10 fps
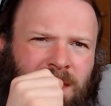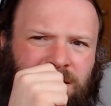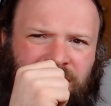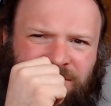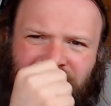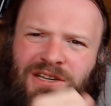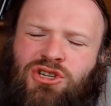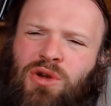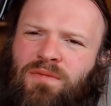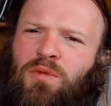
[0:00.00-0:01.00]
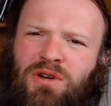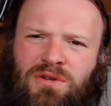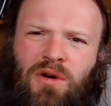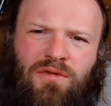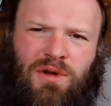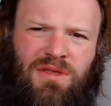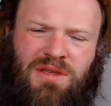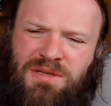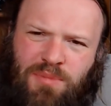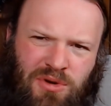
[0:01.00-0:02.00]
definition of what
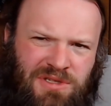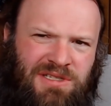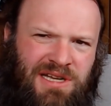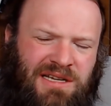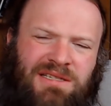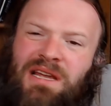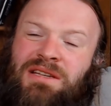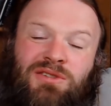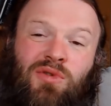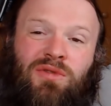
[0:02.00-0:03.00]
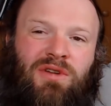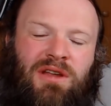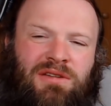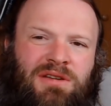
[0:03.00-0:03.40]
this person does and is good at.